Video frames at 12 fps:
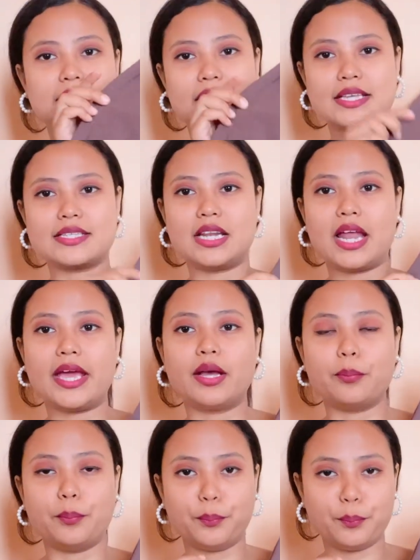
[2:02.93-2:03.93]
is like
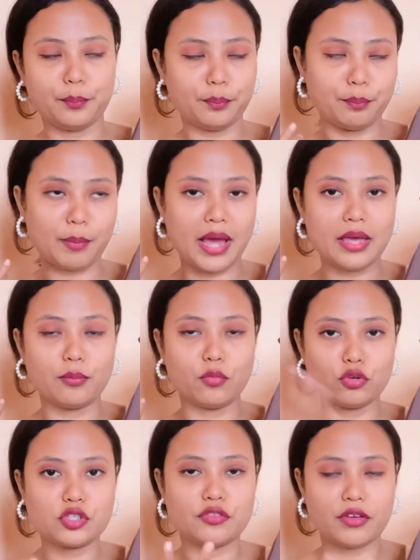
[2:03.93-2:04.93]
my
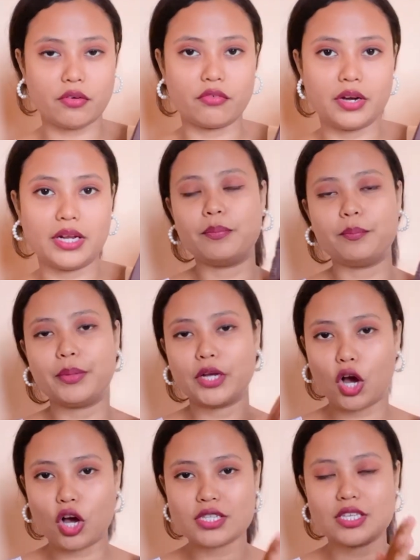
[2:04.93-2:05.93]
most favorite
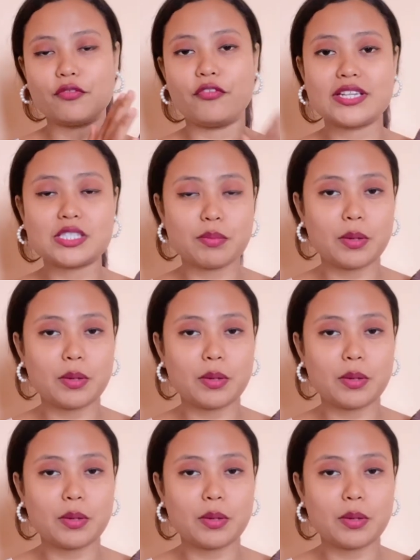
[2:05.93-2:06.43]
because it fits me